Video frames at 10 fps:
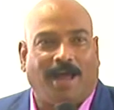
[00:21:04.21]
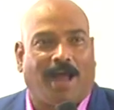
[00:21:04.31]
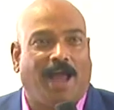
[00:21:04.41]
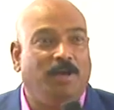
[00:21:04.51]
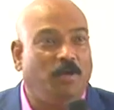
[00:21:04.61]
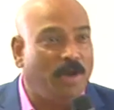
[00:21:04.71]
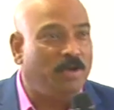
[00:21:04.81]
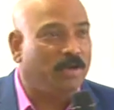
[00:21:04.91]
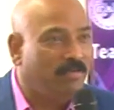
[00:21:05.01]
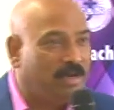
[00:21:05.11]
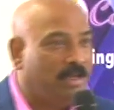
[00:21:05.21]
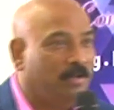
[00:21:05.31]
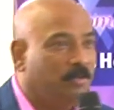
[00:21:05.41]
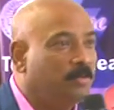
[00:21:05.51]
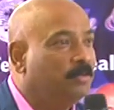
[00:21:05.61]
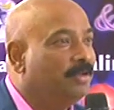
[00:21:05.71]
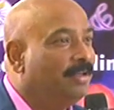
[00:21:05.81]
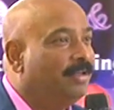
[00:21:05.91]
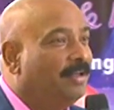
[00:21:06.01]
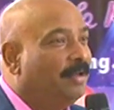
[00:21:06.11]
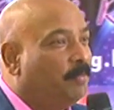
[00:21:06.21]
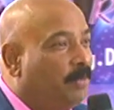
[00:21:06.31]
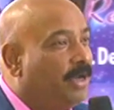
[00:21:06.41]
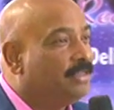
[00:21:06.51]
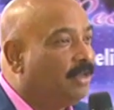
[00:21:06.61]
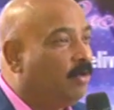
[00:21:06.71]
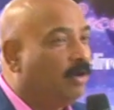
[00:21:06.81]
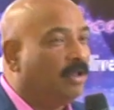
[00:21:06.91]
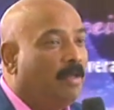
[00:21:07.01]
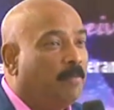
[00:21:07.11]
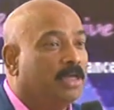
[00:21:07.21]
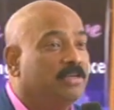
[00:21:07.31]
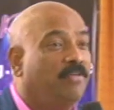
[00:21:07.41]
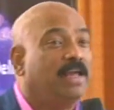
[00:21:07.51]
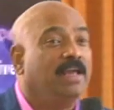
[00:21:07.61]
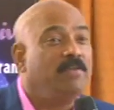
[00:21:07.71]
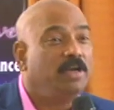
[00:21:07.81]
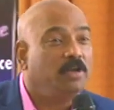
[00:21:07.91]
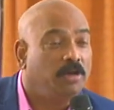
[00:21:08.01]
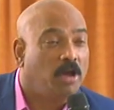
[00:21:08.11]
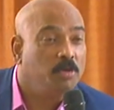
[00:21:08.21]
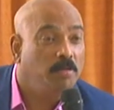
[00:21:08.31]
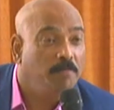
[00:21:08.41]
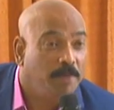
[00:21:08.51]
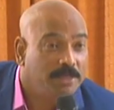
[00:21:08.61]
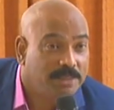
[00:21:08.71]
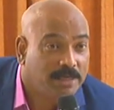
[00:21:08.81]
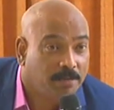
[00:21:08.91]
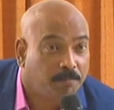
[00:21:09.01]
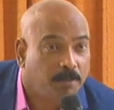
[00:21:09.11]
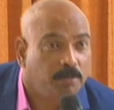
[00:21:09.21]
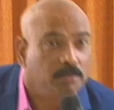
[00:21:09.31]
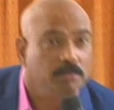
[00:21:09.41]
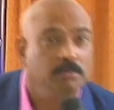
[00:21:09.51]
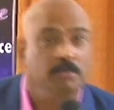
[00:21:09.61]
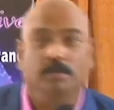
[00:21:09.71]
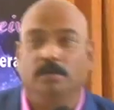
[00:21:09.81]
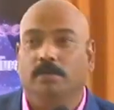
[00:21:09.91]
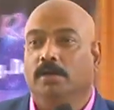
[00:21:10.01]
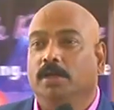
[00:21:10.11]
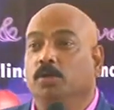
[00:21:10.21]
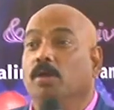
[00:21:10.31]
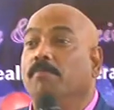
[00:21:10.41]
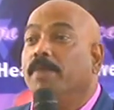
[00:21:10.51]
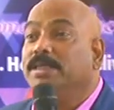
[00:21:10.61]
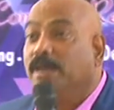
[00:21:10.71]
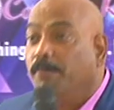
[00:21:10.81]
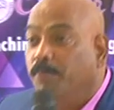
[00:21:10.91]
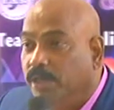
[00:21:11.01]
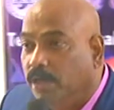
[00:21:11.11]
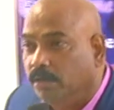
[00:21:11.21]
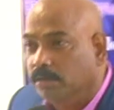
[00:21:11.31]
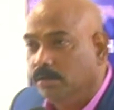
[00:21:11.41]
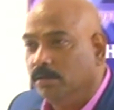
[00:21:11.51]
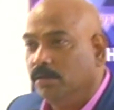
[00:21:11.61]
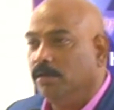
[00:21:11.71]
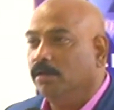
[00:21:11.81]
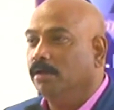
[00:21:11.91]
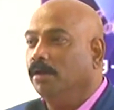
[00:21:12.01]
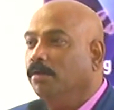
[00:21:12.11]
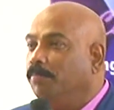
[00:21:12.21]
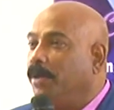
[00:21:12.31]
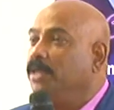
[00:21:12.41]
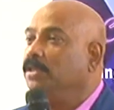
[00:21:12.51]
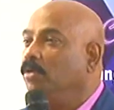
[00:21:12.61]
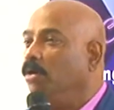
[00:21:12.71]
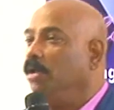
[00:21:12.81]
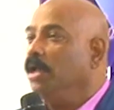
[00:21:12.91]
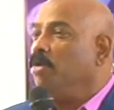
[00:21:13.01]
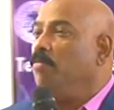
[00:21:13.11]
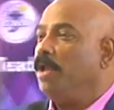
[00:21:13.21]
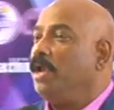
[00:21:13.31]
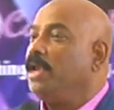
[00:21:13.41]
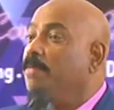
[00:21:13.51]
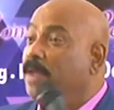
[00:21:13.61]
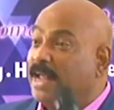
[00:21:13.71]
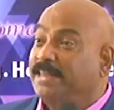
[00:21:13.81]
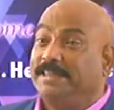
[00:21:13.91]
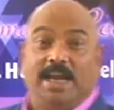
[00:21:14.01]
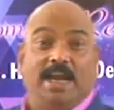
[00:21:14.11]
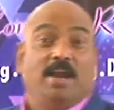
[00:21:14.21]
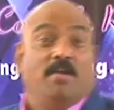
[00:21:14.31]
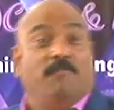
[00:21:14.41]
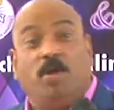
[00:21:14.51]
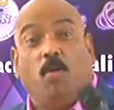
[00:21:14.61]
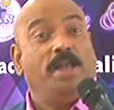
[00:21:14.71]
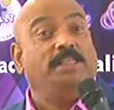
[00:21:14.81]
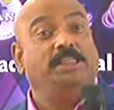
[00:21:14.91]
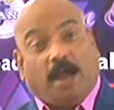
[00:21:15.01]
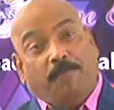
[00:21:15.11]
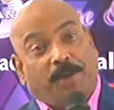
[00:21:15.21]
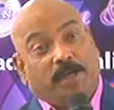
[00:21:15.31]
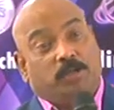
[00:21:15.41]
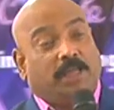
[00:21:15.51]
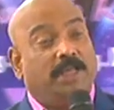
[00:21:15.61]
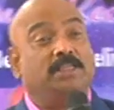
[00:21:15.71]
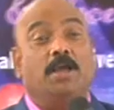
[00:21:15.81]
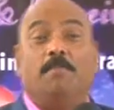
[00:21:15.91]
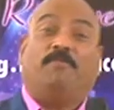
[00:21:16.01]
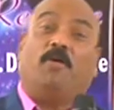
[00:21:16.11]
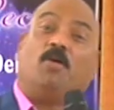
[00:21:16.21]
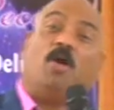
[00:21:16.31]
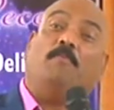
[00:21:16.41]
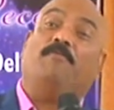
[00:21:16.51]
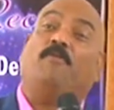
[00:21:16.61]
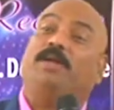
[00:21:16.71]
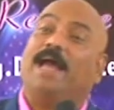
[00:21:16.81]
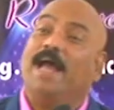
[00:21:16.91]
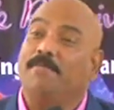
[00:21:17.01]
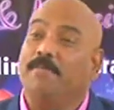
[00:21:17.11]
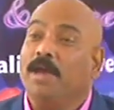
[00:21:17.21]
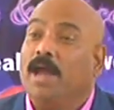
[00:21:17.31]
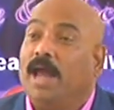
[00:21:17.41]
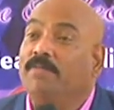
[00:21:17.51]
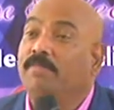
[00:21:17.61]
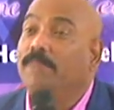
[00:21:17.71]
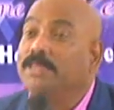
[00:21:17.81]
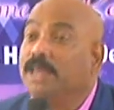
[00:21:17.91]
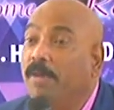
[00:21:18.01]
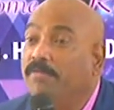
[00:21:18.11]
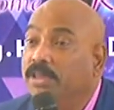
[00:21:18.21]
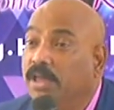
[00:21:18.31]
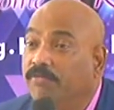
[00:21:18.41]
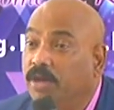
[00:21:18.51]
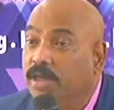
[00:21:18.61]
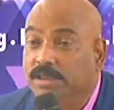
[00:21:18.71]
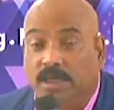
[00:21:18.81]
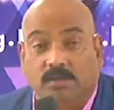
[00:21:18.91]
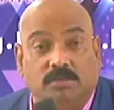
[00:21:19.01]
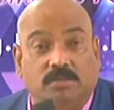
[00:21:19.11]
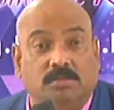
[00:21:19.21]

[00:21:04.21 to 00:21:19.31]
I know when to give it to you. Praise the Lord. Because if I give it to you now, you'll mess it up. You'll mess up with it. Praise the Lord. You know, many times hastily we go and jump into things before God, before time, and we mess up everything for ourselves.